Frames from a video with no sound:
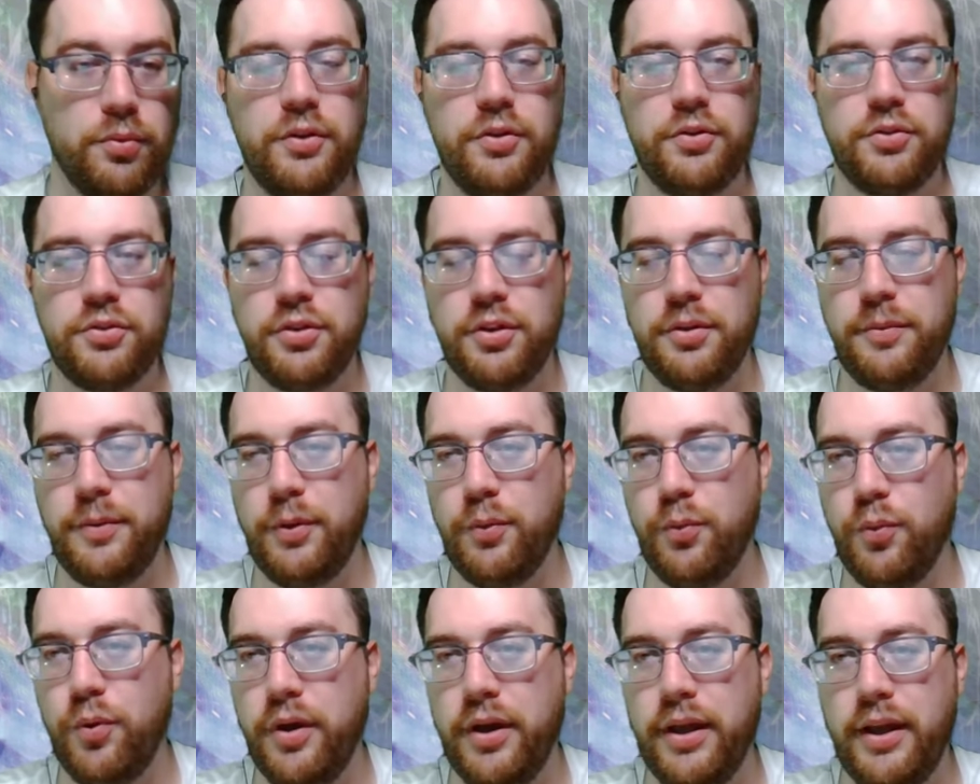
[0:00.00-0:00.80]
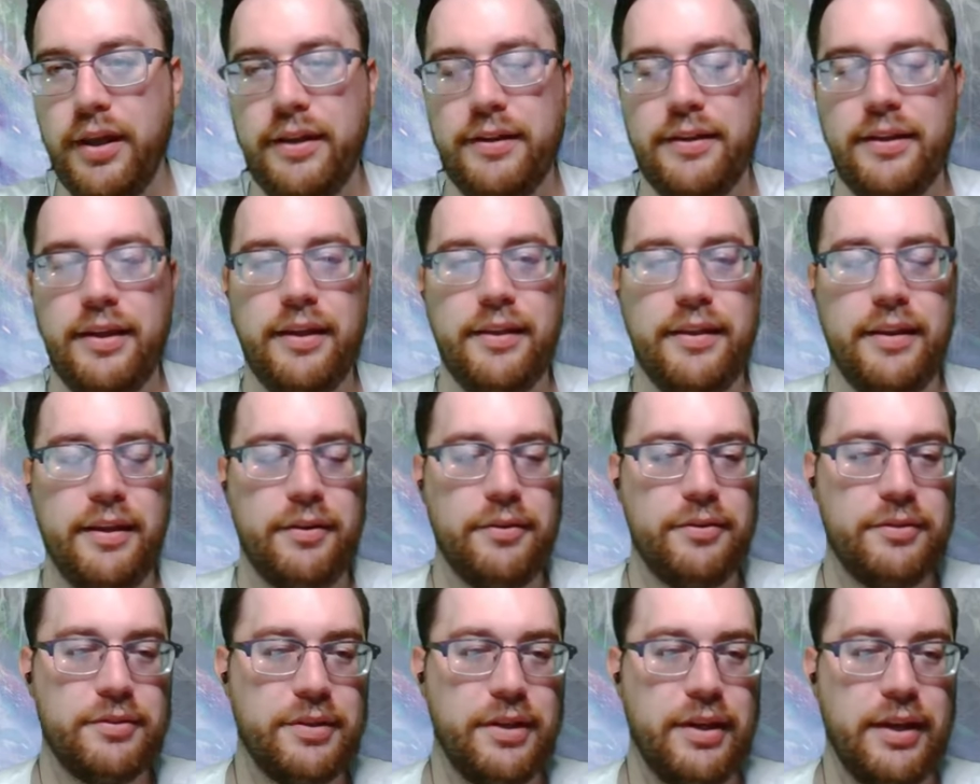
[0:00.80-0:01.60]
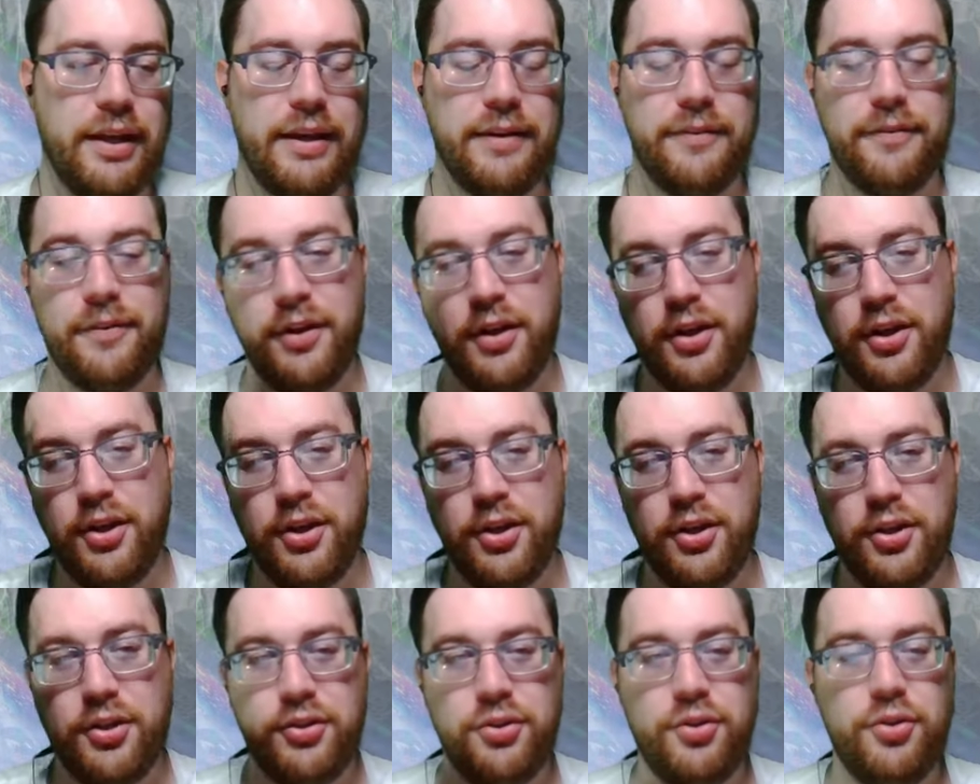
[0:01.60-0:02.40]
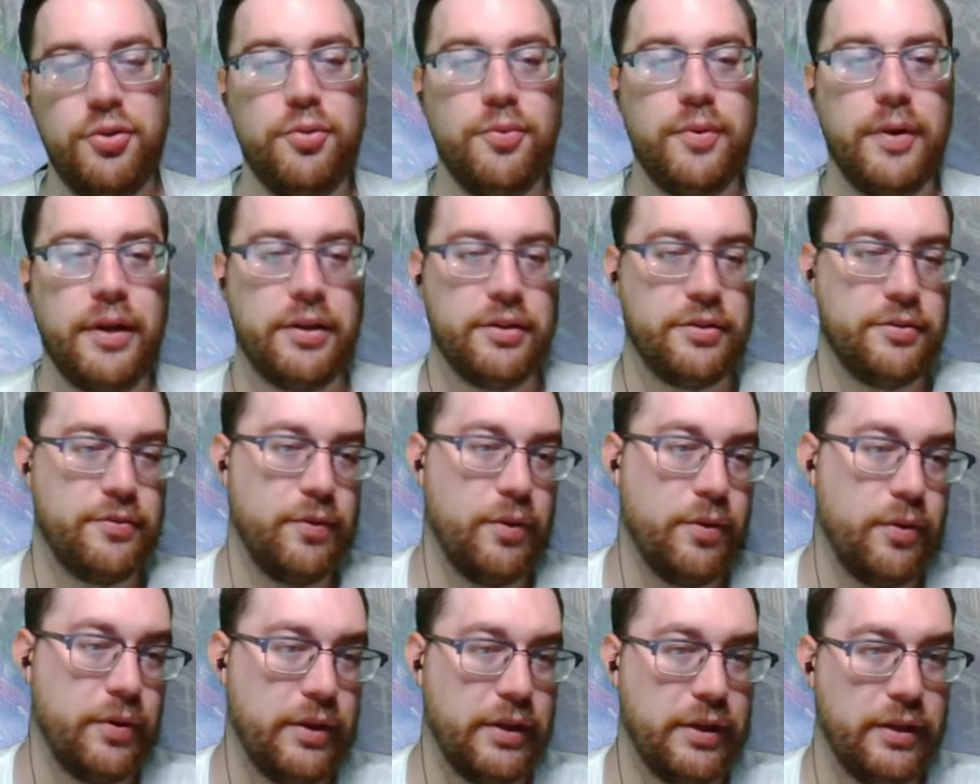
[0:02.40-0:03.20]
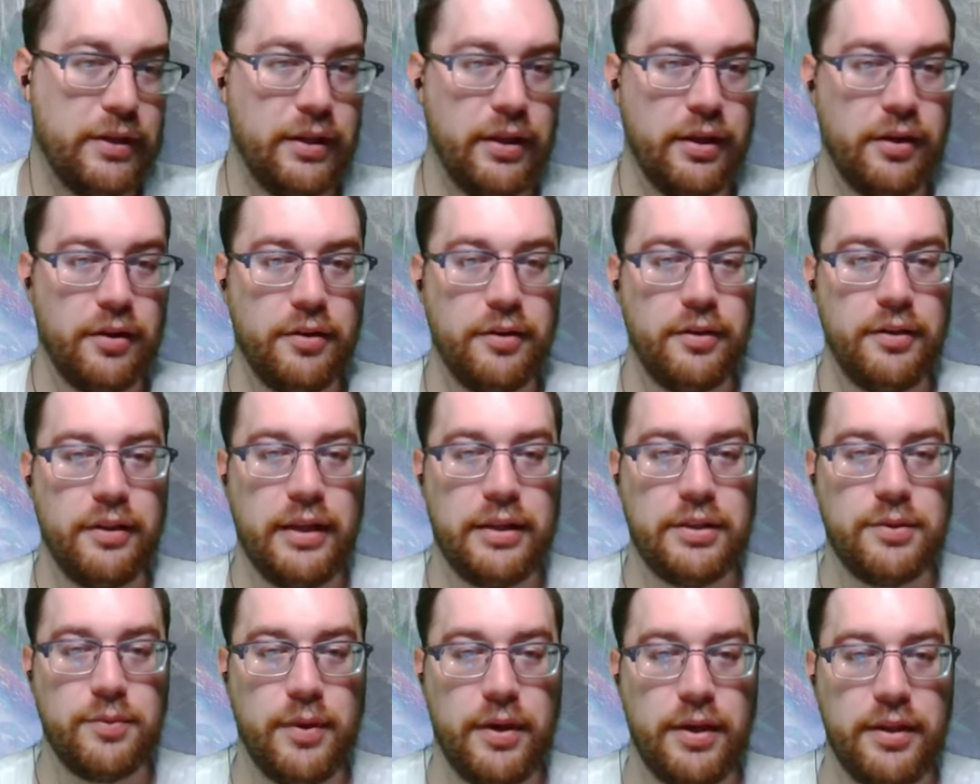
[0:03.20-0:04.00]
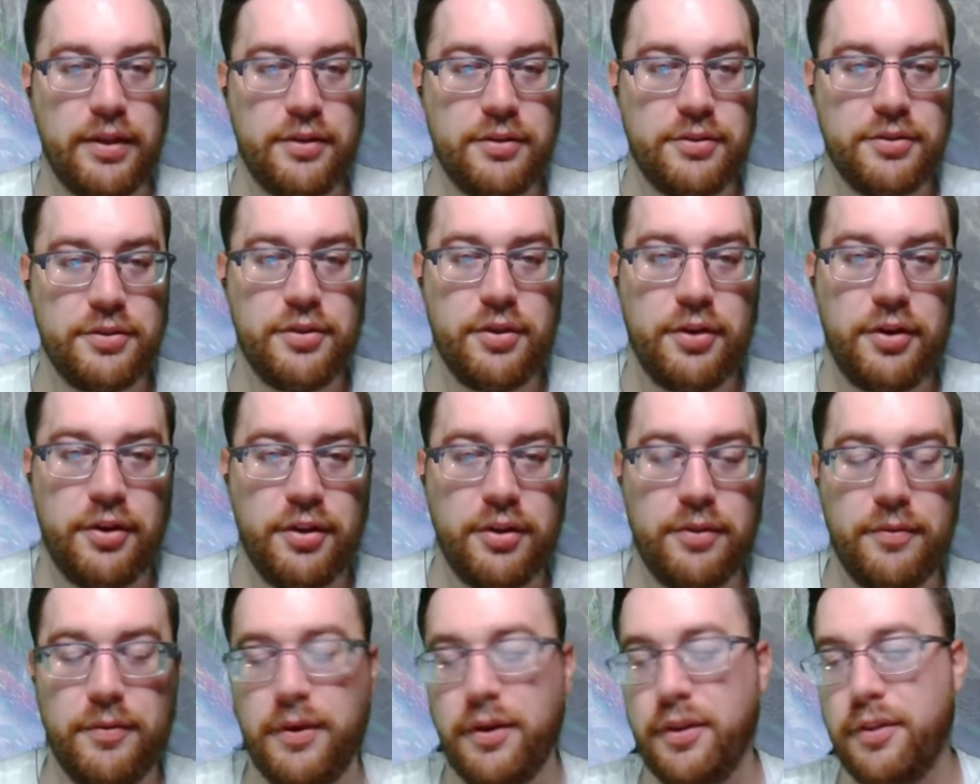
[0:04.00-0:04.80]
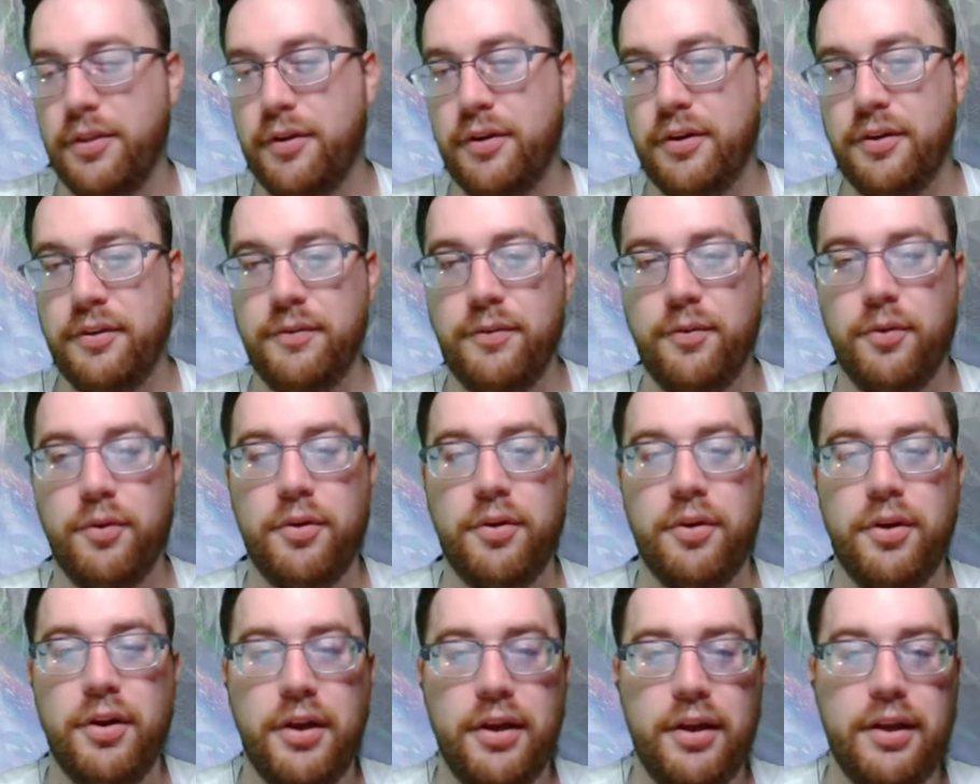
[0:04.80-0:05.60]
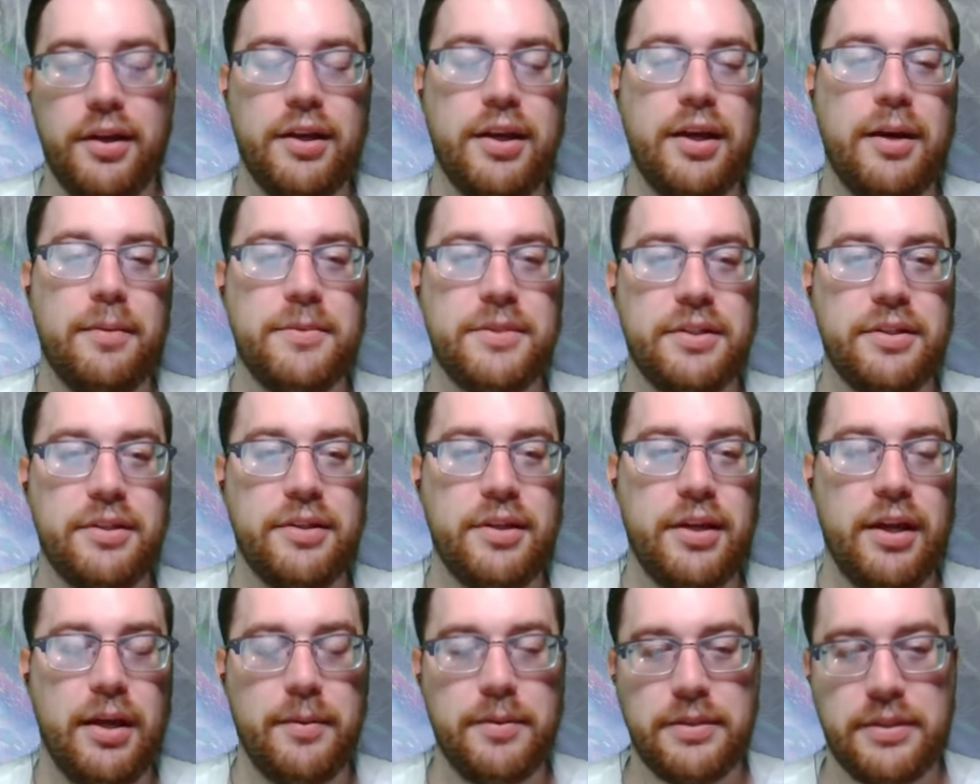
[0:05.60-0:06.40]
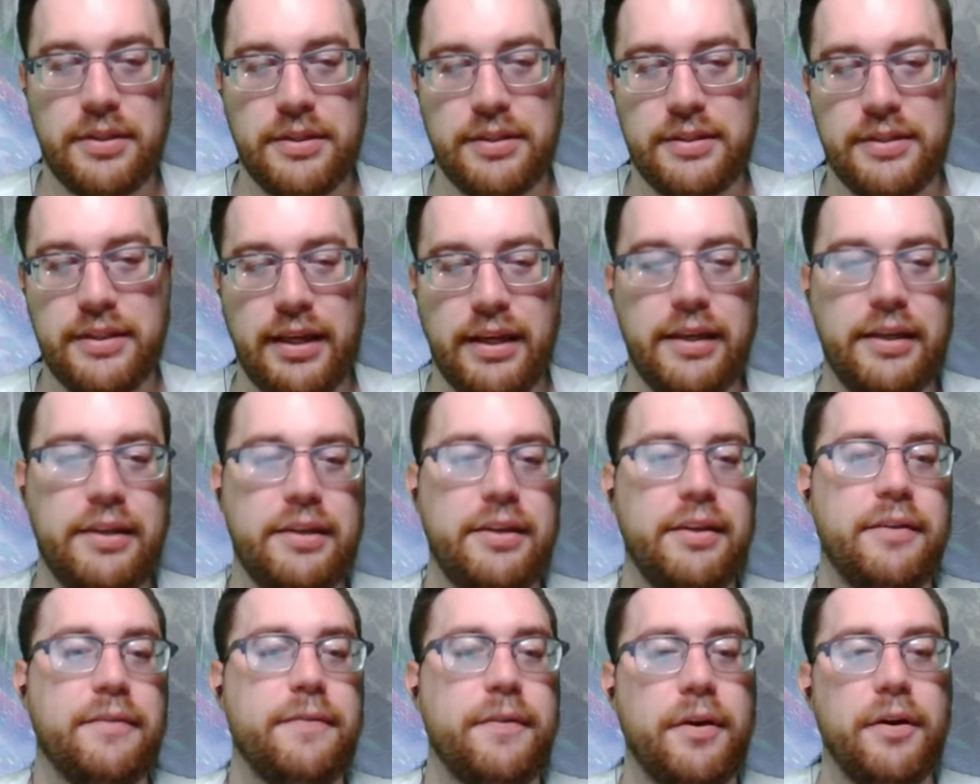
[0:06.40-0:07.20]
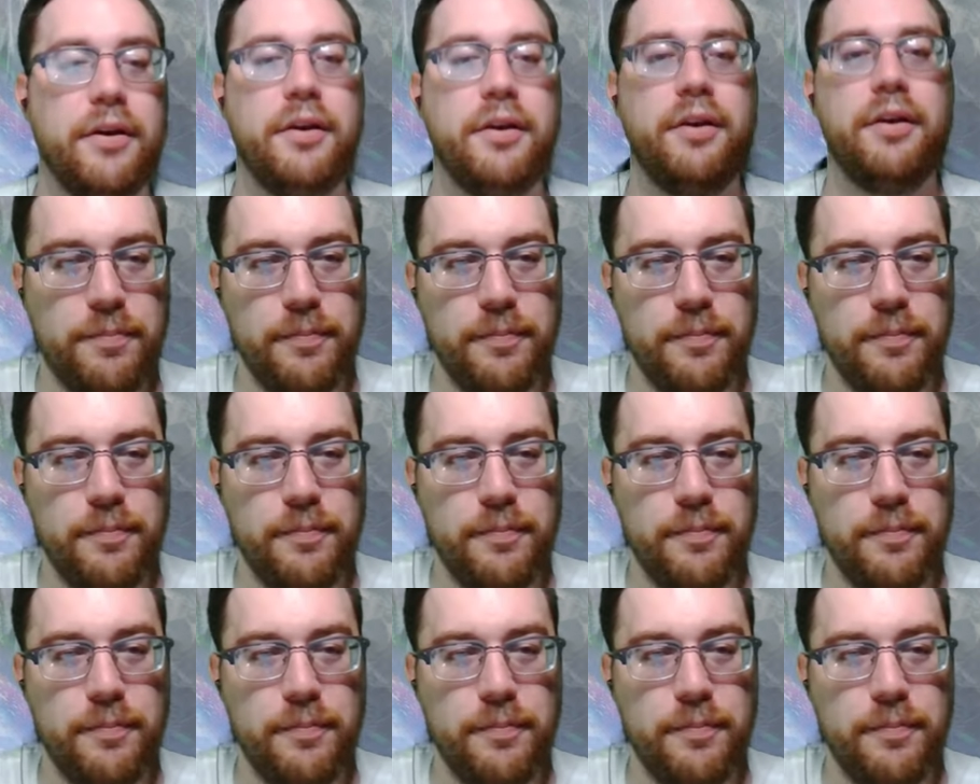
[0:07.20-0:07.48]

So there's going to be 1 out of 10 that was going to have 2 rares floating in there, and that's why there's 33 to 34 commons and uncommons, because that can differ.